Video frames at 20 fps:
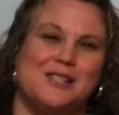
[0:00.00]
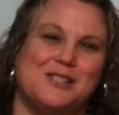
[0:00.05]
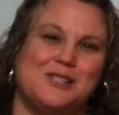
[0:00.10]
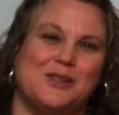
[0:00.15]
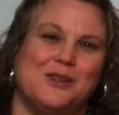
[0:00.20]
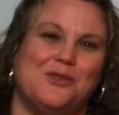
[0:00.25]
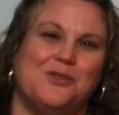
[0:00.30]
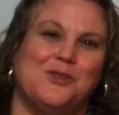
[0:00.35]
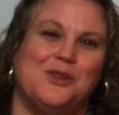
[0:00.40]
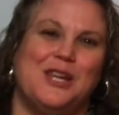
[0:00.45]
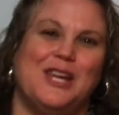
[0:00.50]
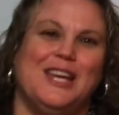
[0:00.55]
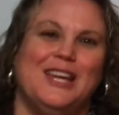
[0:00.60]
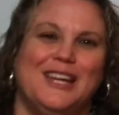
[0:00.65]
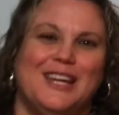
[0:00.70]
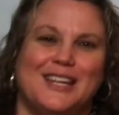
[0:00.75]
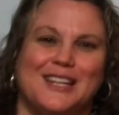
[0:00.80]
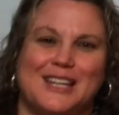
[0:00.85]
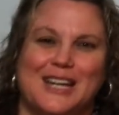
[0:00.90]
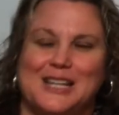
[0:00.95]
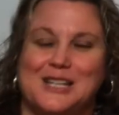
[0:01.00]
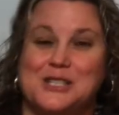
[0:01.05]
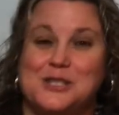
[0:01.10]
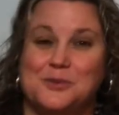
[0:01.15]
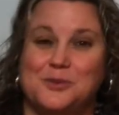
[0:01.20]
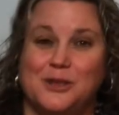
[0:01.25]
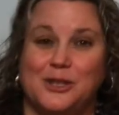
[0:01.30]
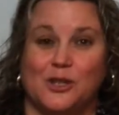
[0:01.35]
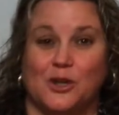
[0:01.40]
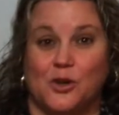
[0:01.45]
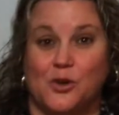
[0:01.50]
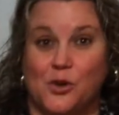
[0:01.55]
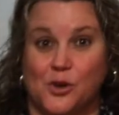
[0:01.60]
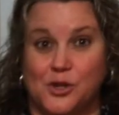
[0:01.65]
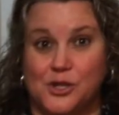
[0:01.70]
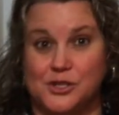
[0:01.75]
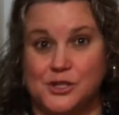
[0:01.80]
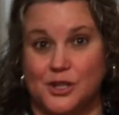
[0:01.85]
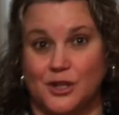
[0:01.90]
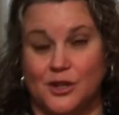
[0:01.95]
So if we kind of deplete our
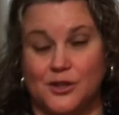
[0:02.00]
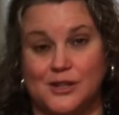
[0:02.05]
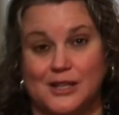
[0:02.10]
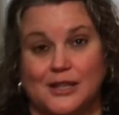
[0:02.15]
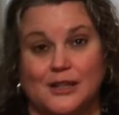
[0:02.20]
cortisol,